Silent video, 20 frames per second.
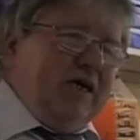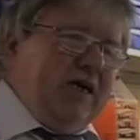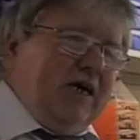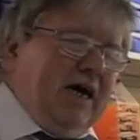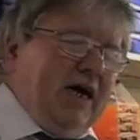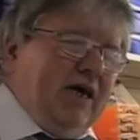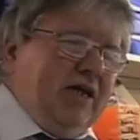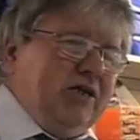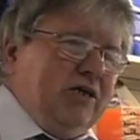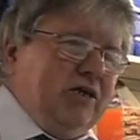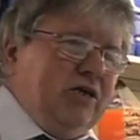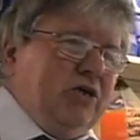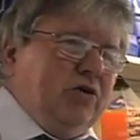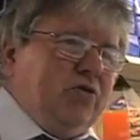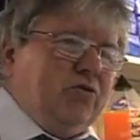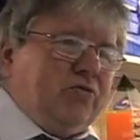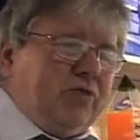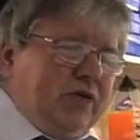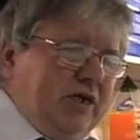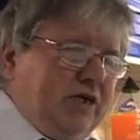And
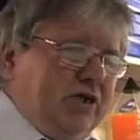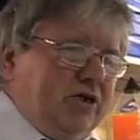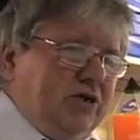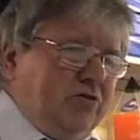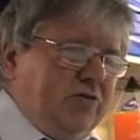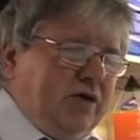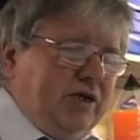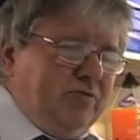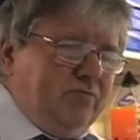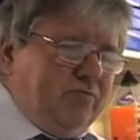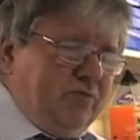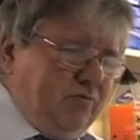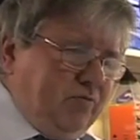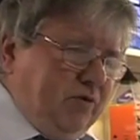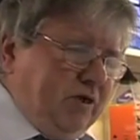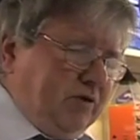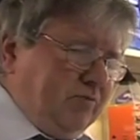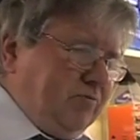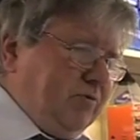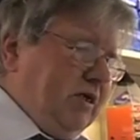you're here now, and
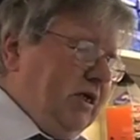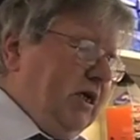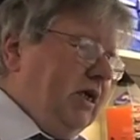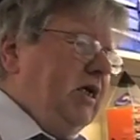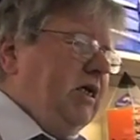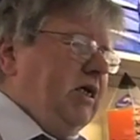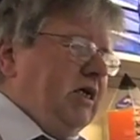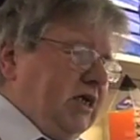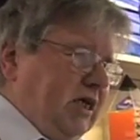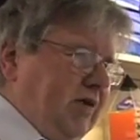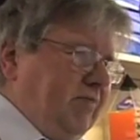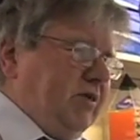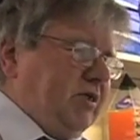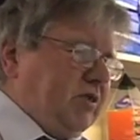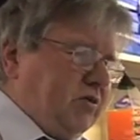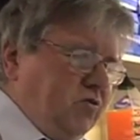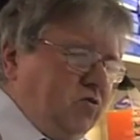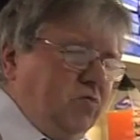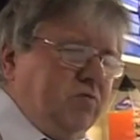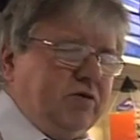we're giving
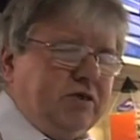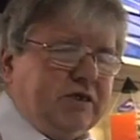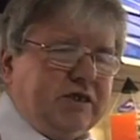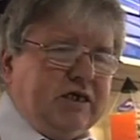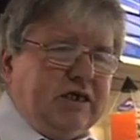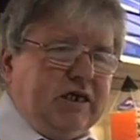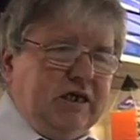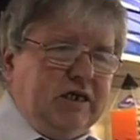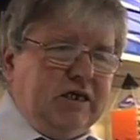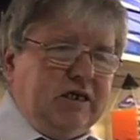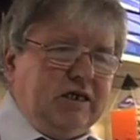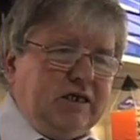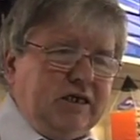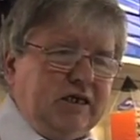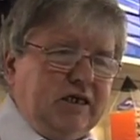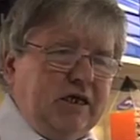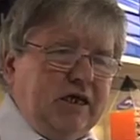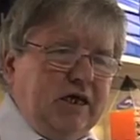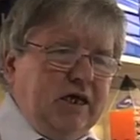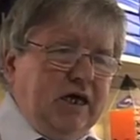school books to kids,
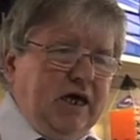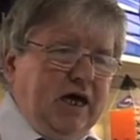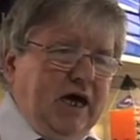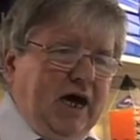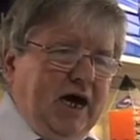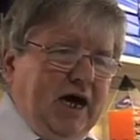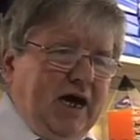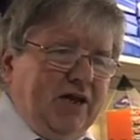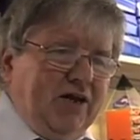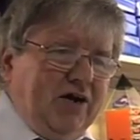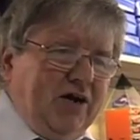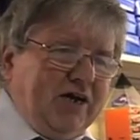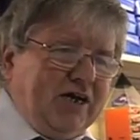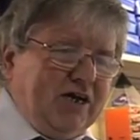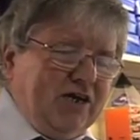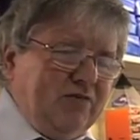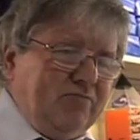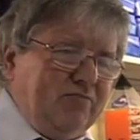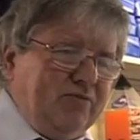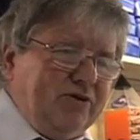and I
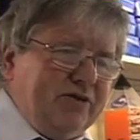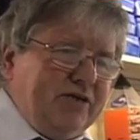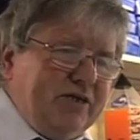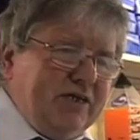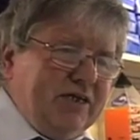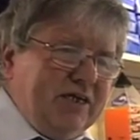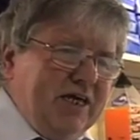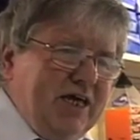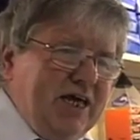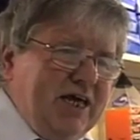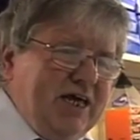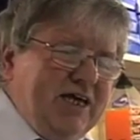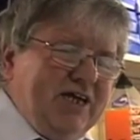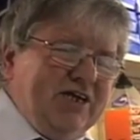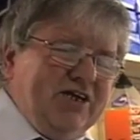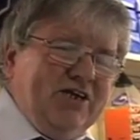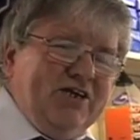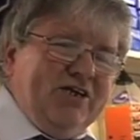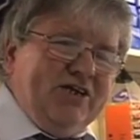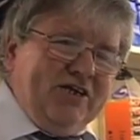can remember
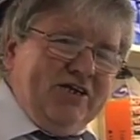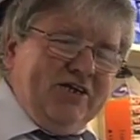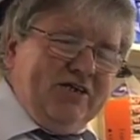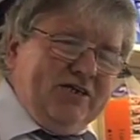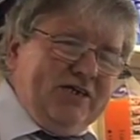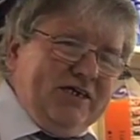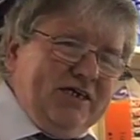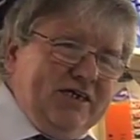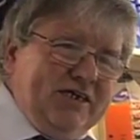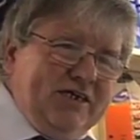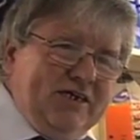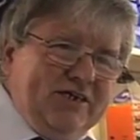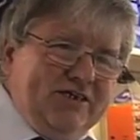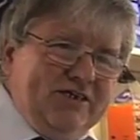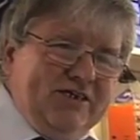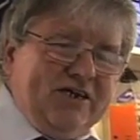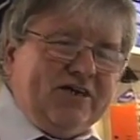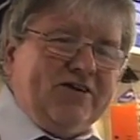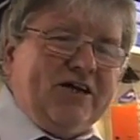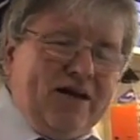
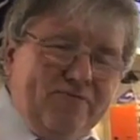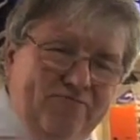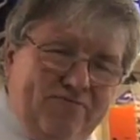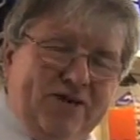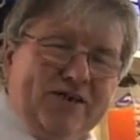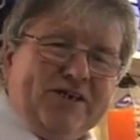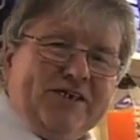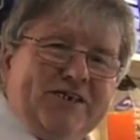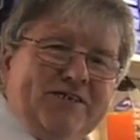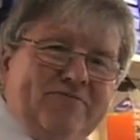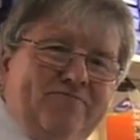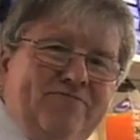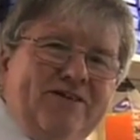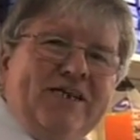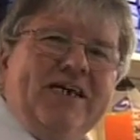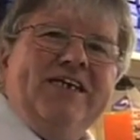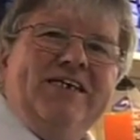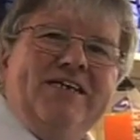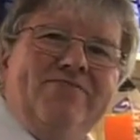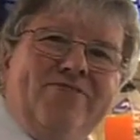their grandparents
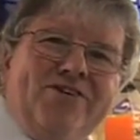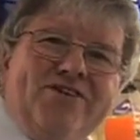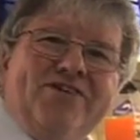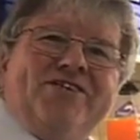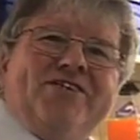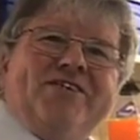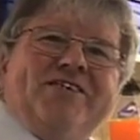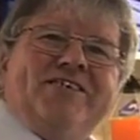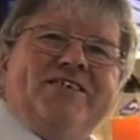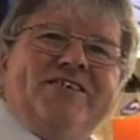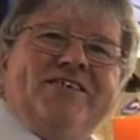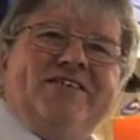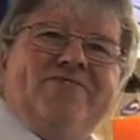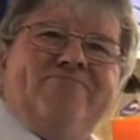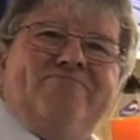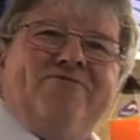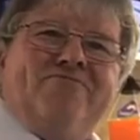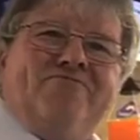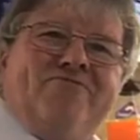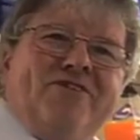bringing their mothers
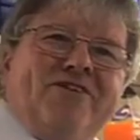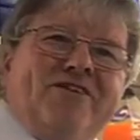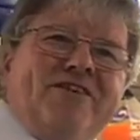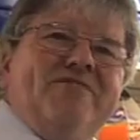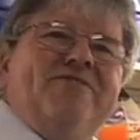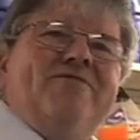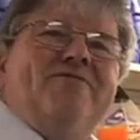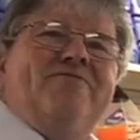for the